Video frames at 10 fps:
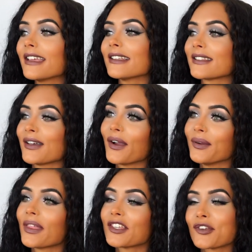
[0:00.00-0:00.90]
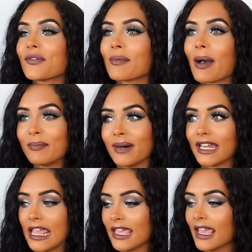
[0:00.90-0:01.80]
So the truth about
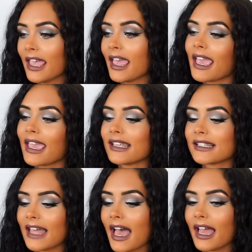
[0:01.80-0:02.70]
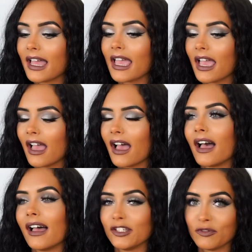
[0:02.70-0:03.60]
money is that
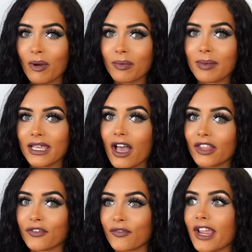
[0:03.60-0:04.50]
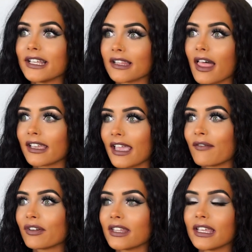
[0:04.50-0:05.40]
you've probably heard the phrase like
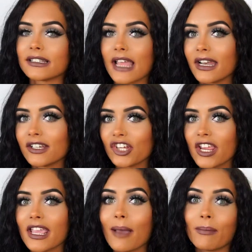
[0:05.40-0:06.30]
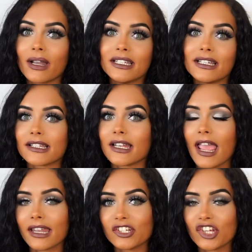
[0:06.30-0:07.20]
everything is energy and money is an
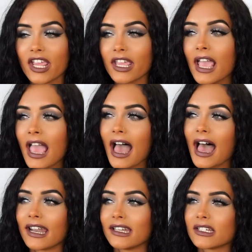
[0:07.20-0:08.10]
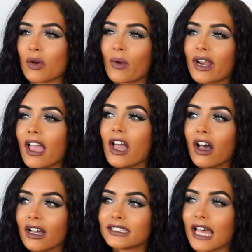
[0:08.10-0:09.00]
energy. And when I
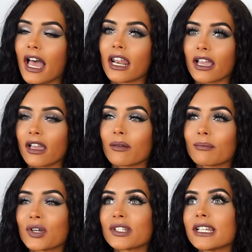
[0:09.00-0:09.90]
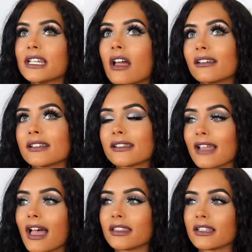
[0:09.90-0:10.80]
heard that, like, because I
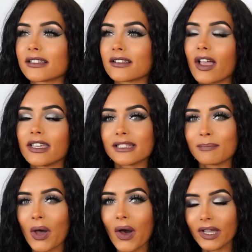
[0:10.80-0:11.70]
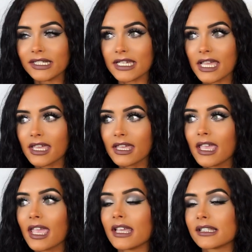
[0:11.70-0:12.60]
understand the science behind it,
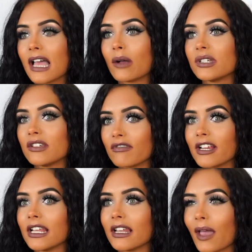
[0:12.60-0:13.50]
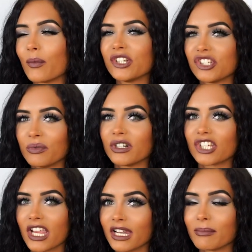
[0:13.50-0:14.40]
it sounded really like
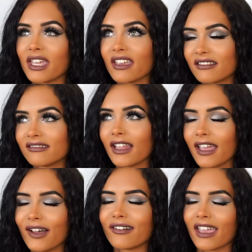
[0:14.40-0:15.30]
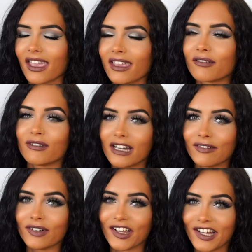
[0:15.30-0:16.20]
wishy-washy and a bit like, okay,
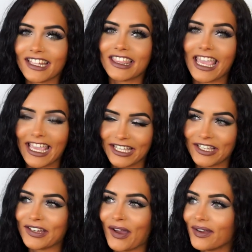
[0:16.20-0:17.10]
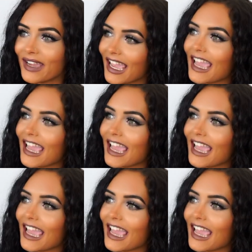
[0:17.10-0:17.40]
whatever kind of thing, you know.